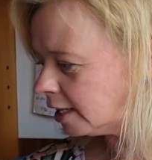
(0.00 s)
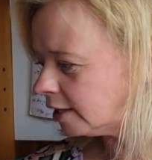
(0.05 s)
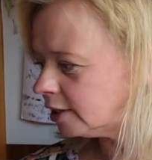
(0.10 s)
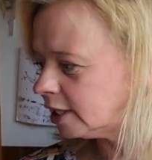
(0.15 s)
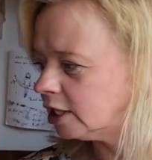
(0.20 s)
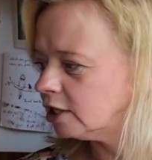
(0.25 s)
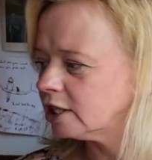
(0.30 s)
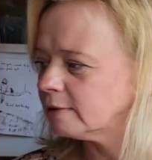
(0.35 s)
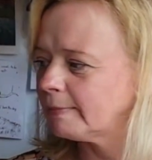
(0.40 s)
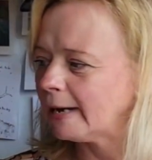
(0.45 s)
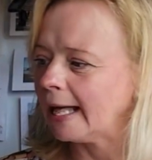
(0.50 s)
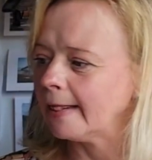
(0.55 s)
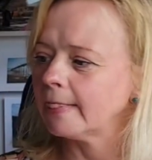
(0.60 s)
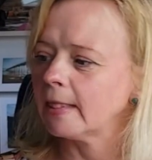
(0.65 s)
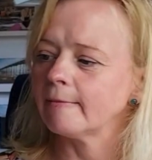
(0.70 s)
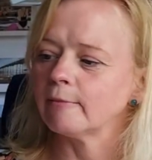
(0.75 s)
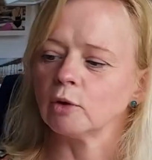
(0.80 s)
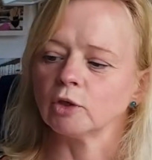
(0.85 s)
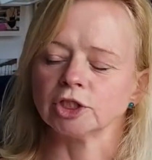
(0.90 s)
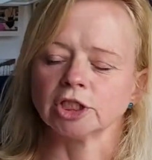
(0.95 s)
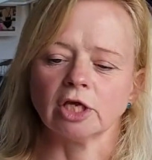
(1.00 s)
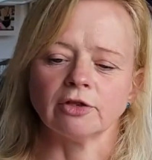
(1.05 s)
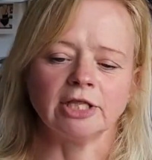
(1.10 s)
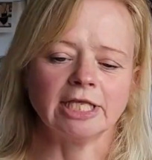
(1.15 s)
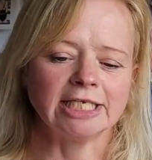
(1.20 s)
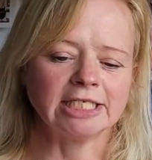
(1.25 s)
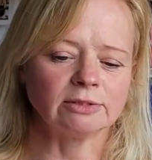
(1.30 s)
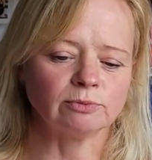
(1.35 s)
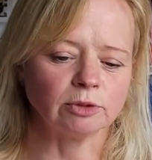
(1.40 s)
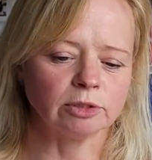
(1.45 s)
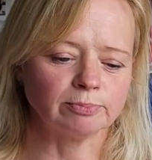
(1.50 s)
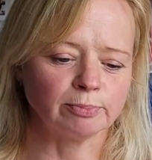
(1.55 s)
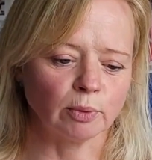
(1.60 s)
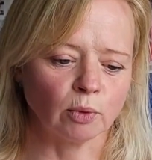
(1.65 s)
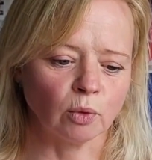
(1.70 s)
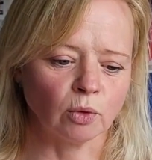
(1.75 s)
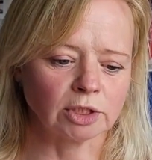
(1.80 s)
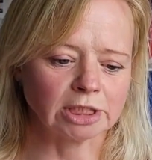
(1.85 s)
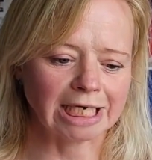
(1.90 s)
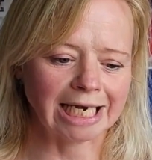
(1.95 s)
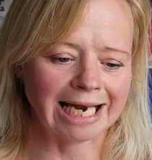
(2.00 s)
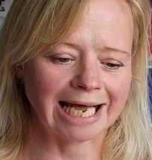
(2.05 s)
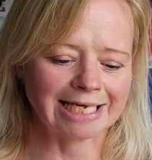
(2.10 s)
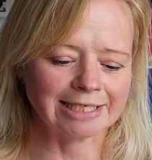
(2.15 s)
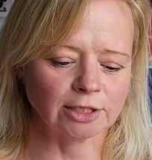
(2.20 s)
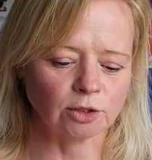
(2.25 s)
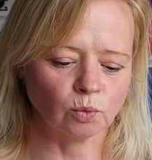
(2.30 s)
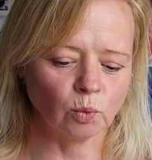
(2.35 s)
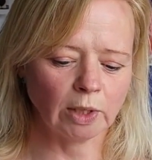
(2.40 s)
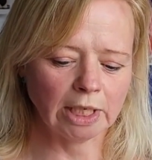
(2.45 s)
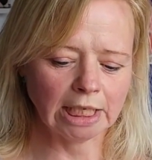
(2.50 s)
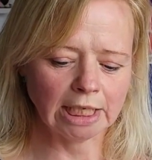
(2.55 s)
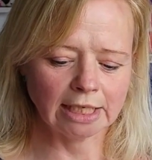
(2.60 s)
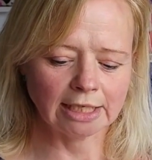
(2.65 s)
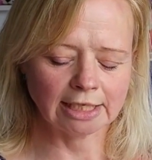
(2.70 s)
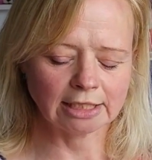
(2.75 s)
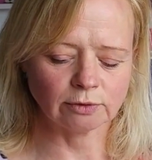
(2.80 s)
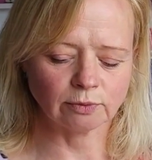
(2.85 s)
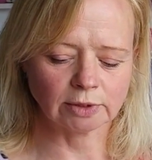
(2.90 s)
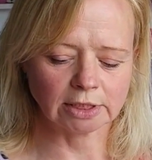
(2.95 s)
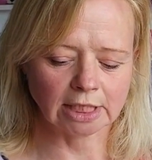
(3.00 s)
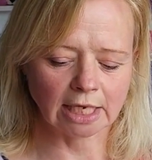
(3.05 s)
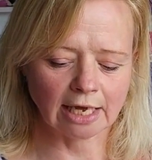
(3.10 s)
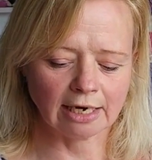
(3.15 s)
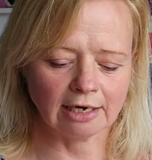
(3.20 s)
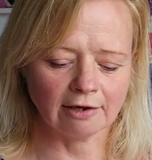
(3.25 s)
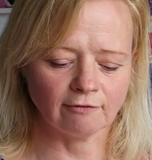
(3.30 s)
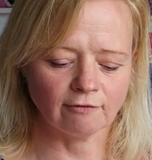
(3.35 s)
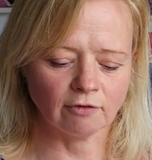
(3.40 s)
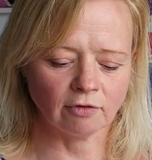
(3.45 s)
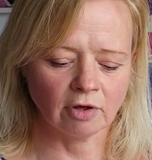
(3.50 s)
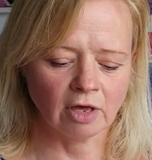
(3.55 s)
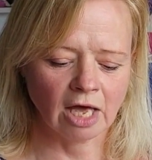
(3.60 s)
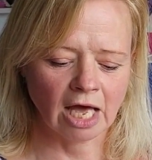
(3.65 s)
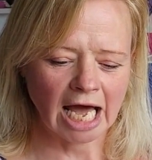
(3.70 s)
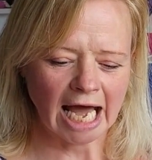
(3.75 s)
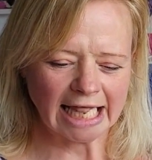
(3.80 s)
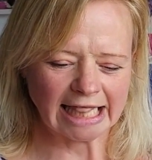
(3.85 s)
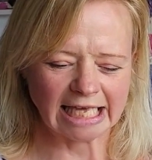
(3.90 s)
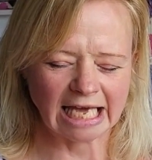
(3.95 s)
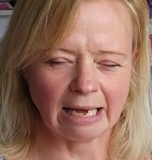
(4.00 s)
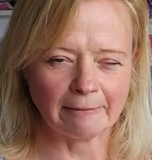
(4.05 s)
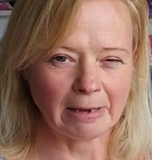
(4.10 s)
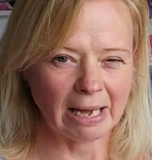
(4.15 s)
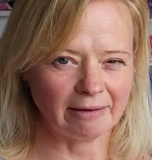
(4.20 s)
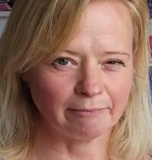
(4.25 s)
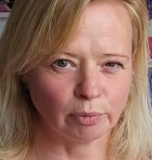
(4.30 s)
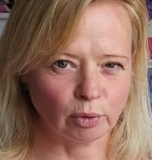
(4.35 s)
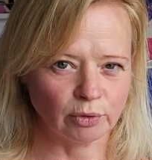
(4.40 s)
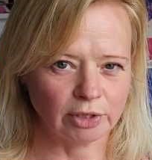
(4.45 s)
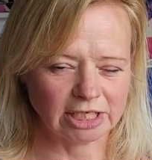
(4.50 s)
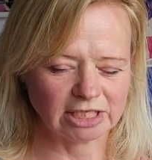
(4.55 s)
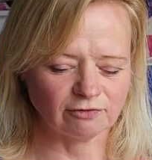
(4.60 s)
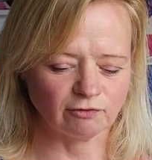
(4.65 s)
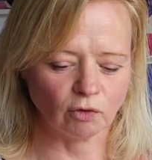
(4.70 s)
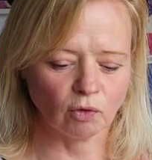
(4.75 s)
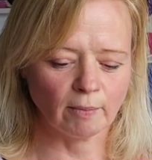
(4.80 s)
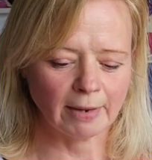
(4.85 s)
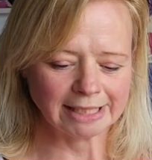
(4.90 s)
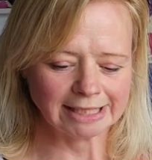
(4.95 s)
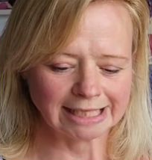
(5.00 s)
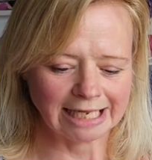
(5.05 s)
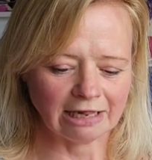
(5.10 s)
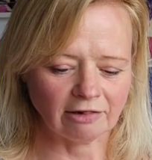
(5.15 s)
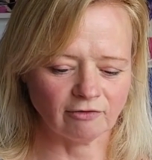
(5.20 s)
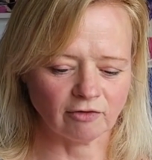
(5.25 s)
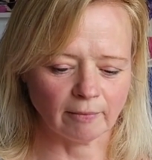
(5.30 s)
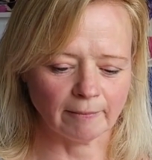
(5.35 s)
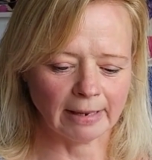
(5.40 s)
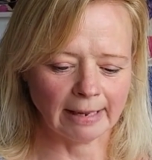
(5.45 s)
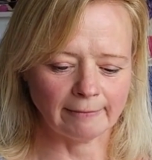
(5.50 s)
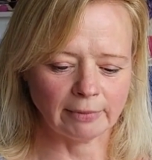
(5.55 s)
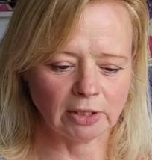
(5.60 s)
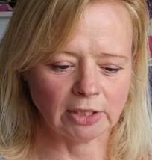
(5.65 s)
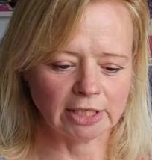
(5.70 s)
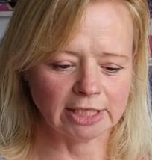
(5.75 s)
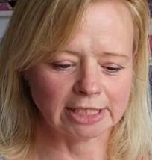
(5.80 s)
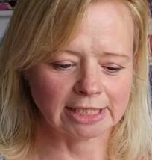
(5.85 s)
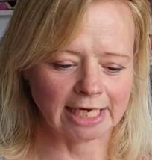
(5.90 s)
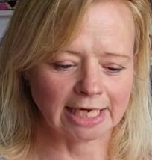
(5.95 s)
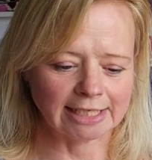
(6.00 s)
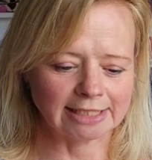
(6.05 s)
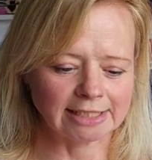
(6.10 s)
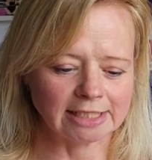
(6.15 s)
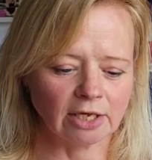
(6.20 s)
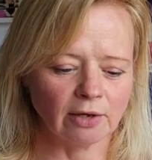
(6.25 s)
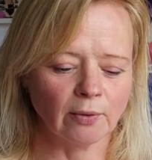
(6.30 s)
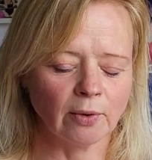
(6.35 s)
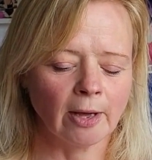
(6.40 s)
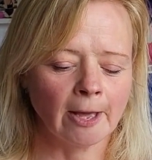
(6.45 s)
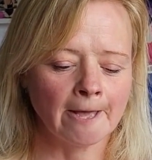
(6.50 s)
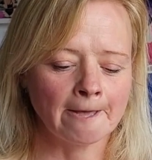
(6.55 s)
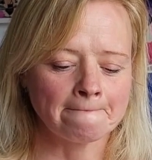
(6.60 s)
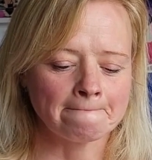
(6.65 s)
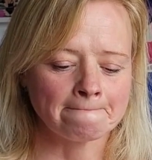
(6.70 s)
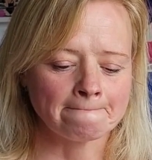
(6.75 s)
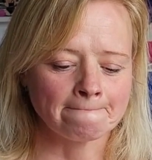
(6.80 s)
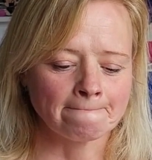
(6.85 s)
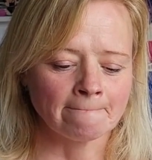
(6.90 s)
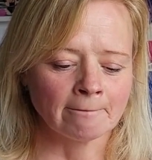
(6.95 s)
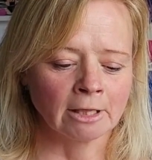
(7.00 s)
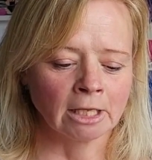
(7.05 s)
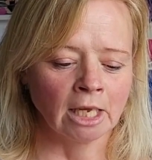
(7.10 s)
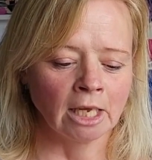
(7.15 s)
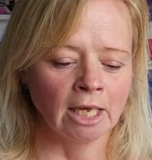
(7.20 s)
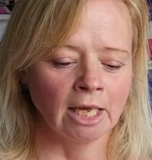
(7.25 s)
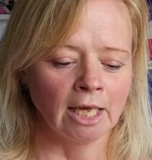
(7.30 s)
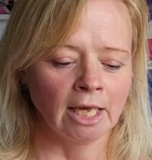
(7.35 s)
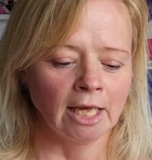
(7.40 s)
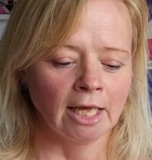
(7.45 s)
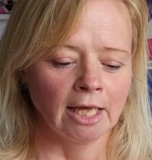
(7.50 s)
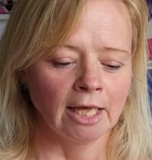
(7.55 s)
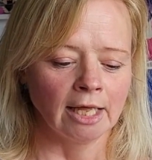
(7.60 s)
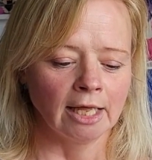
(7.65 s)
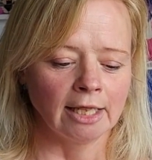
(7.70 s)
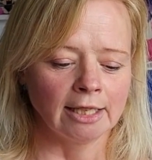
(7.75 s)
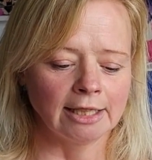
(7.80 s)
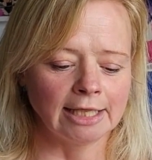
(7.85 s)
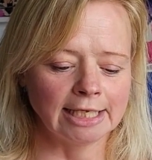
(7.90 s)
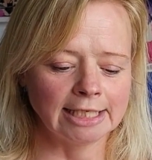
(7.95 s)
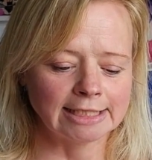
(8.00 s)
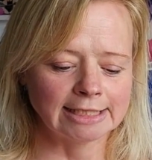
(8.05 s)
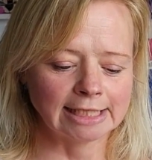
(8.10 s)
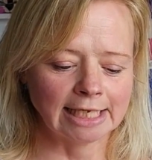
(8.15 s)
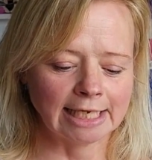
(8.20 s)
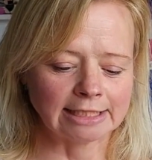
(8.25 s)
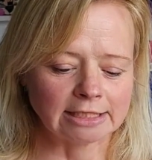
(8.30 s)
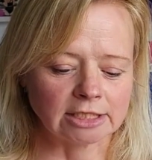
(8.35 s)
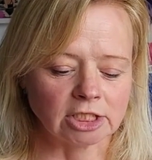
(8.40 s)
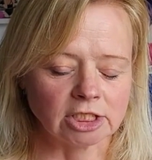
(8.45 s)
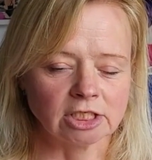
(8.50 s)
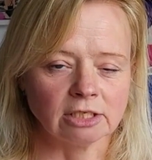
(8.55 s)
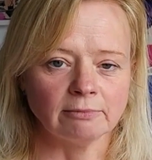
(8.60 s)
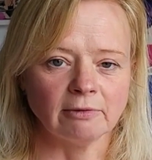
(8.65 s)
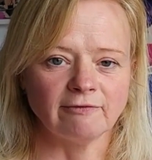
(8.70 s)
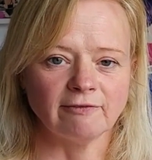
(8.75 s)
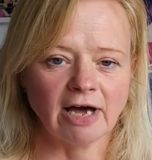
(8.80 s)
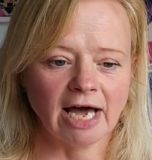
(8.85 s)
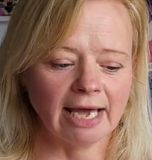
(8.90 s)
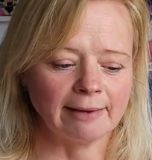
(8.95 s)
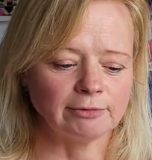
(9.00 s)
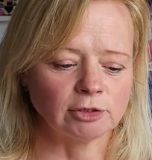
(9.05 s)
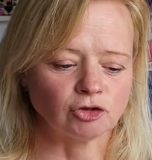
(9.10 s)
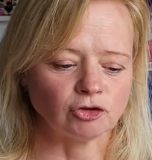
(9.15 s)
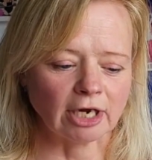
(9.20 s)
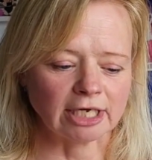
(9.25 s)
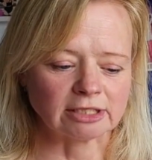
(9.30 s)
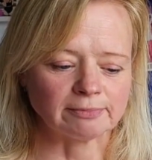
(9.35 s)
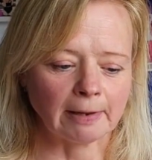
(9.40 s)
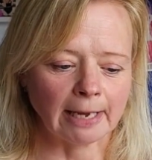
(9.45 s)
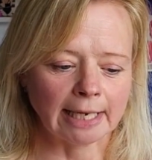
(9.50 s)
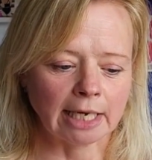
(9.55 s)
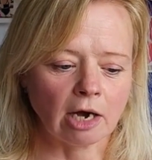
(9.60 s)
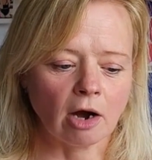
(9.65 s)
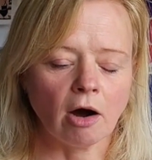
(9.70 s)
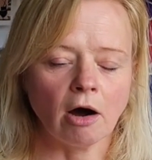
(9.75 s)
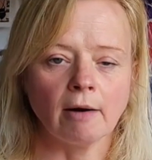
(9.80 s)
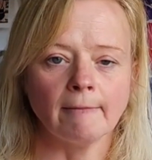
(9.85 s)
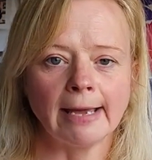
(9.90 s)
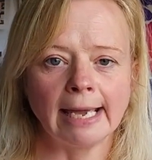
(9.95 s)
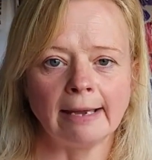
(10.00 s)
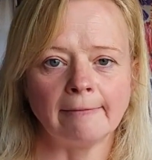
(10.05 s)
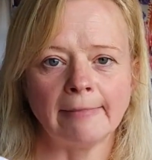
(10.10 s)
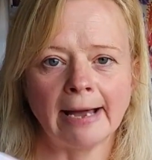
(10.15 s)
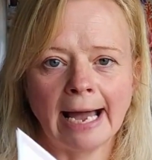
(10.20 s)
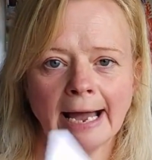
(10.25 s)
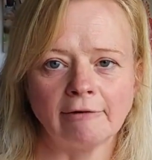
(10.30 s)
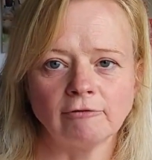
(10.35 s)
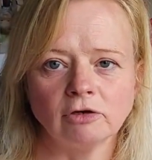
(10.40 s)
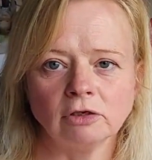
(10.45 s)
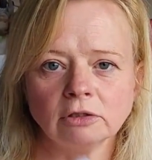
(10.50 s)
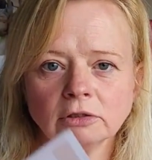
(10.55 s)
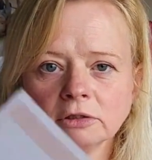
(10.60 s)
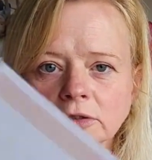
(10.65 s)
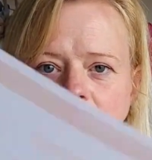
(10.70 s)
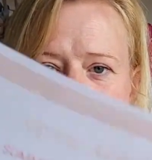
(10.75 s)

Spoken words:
The other pattern I bought, so this was bought last week. This was kind of, I think I might have bought this for myself on my birthday. So this is the Summer Vibes dress by May Apparel.